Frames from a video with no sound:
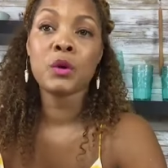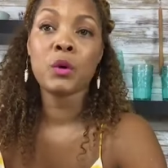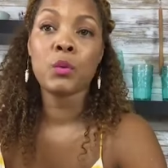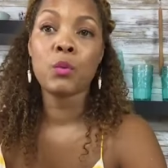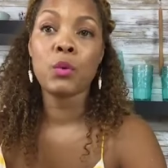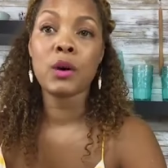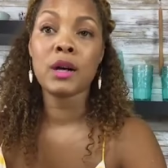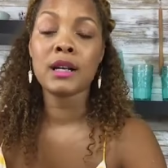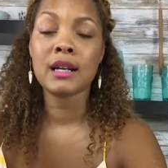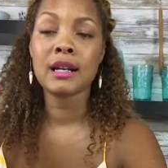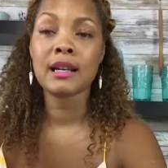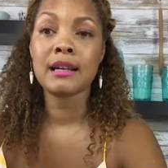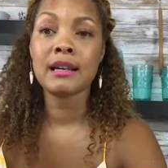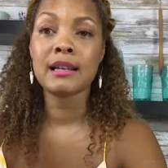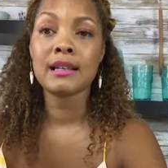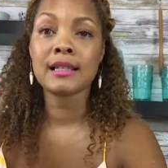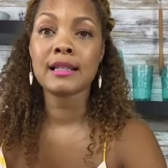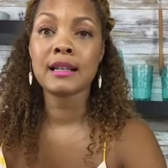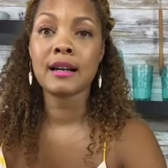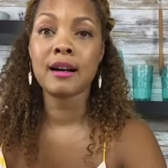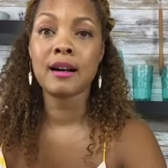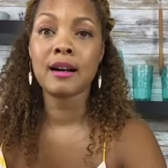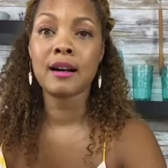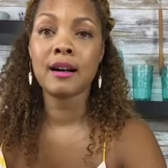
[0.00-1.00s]
What is
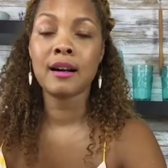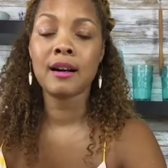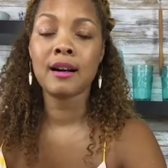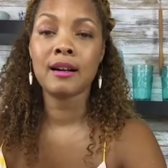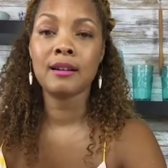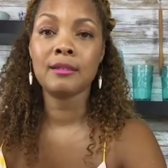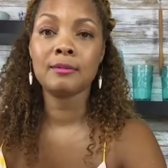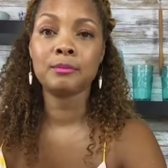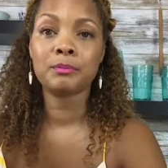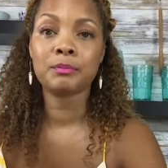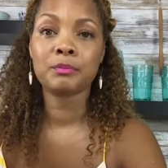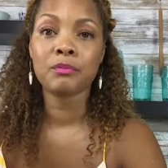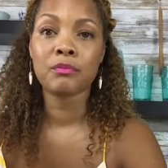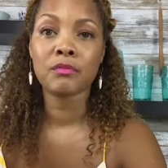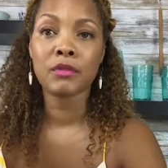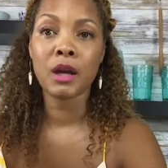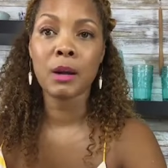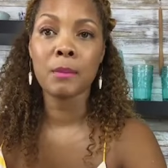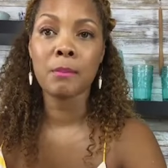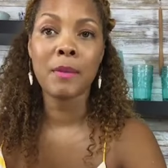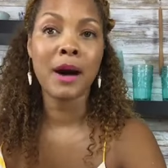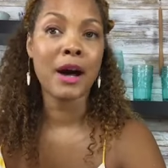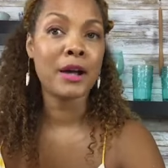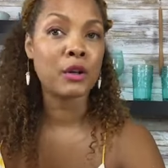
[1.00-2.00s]
uh, um,
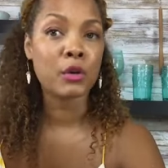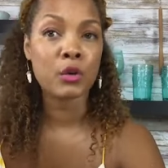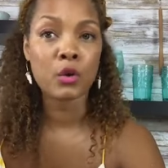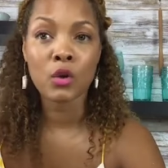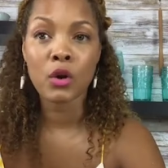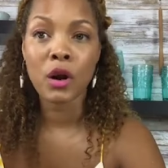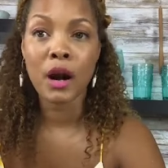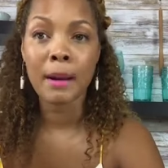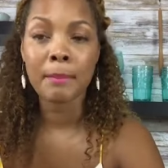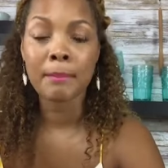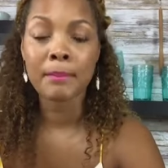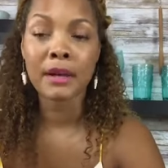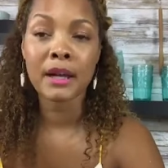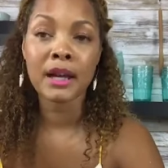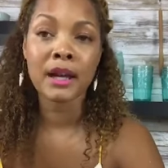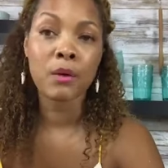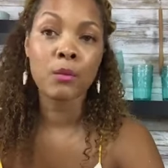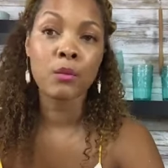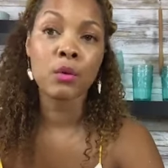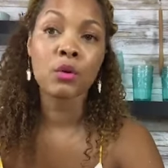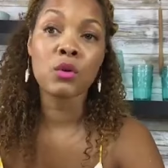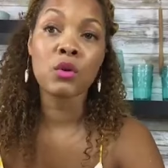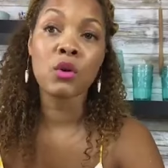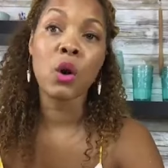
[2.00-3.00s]

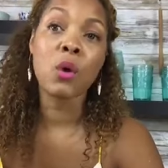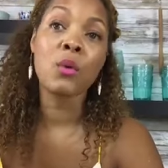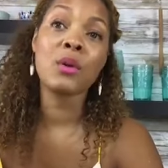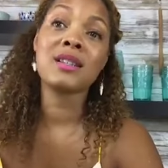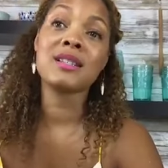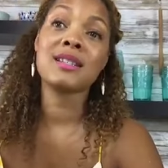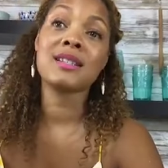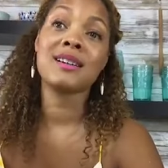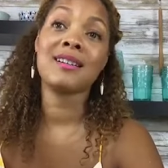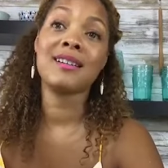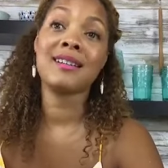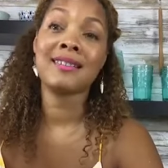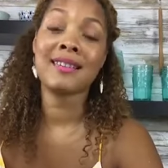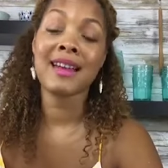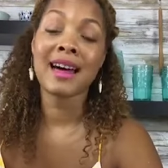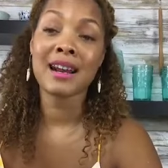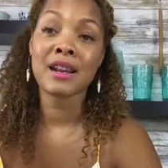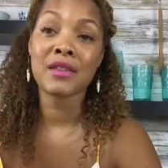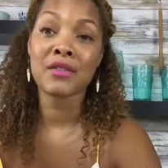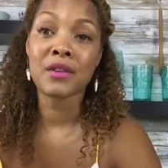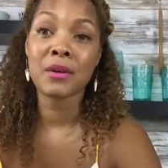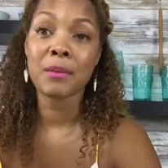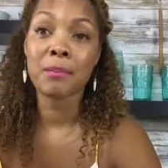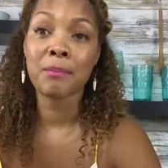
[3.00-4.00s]
monocropping? We'll go into a lot
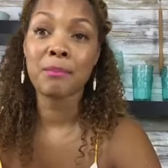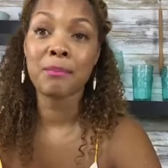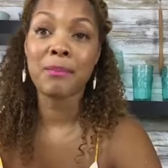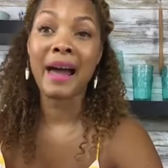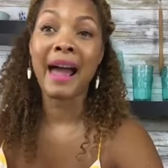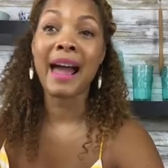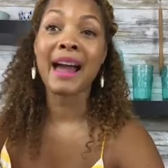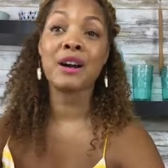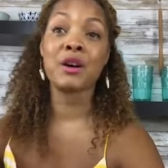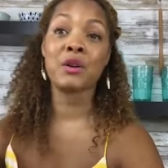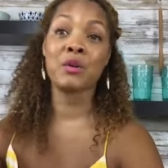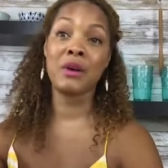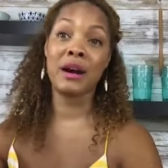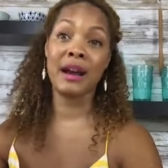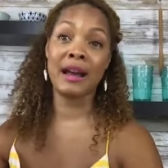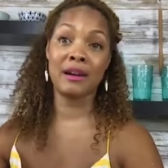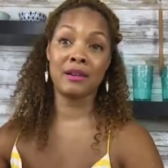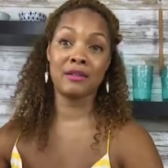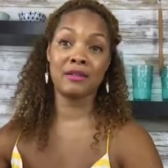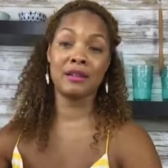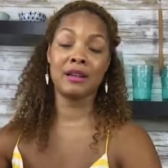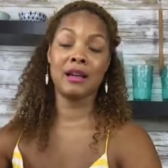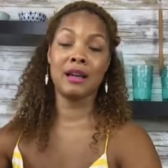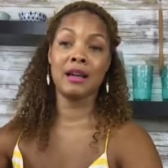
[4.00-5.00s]
of the
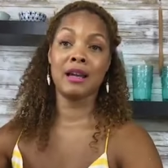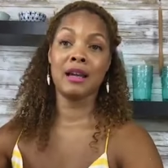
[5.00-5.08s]
background